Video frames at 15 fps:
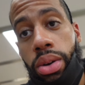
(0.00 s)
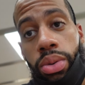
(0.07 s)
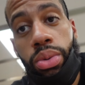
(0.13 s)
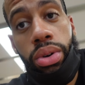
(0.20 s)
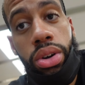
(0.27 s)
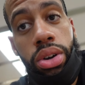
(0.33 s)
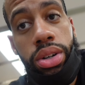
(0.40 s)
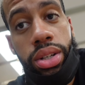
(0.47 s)

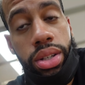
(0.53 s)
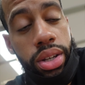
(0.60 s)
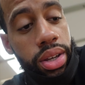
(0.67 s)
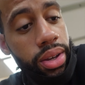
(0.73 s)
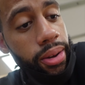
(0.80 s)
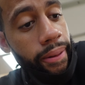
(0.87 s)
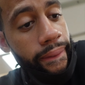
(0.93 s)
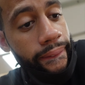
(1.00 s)
we're gonna see.
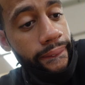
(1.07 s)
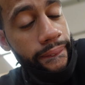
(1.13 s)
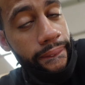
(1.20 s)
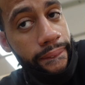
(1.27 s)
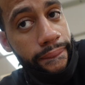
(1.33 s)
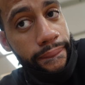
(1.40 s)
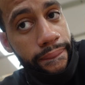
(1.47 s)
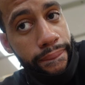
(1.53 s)

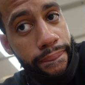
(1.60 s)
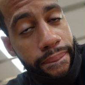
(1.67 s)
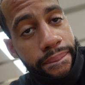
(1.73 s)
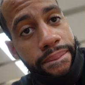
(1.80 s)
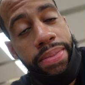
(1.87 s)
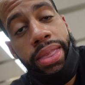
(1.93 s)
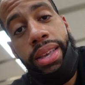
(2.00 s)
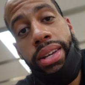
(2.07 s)

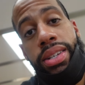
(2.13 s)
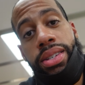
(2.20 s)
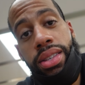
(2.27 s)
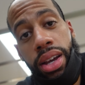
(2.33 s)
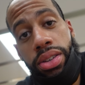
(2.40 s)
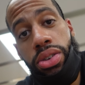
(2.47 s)
Stay